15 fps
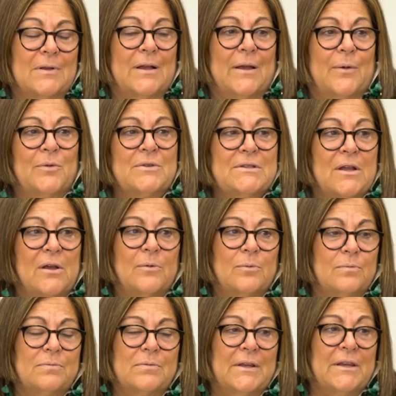it was
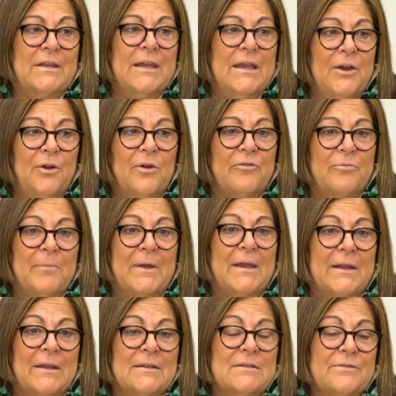a year of
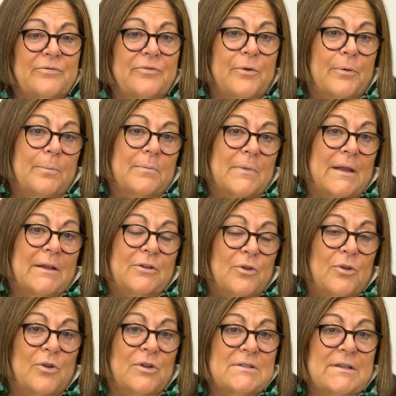meetings from like New
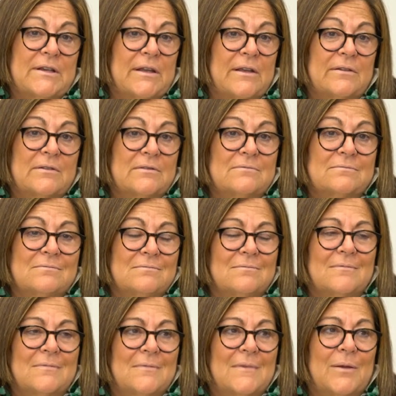York City.
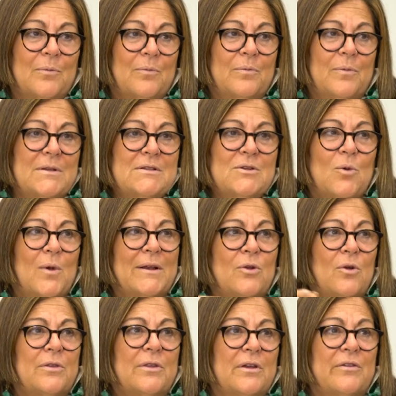It wasn't quite
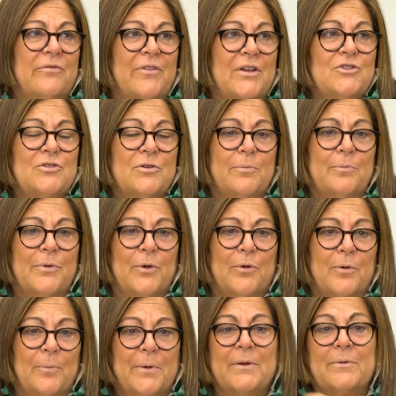called the Convention
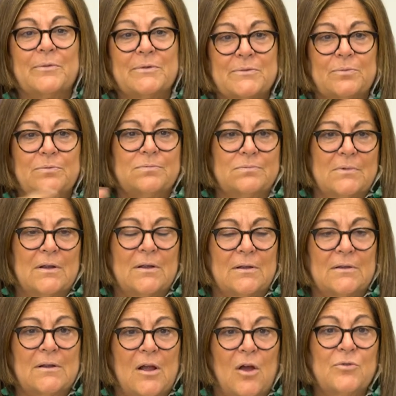Bureau, but it was
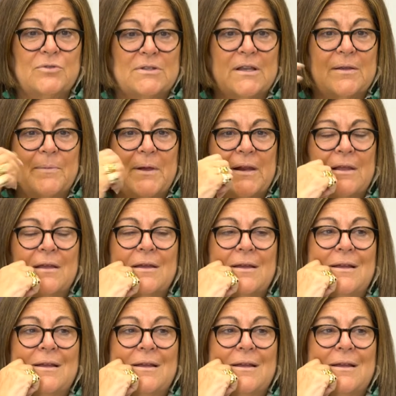a host committee.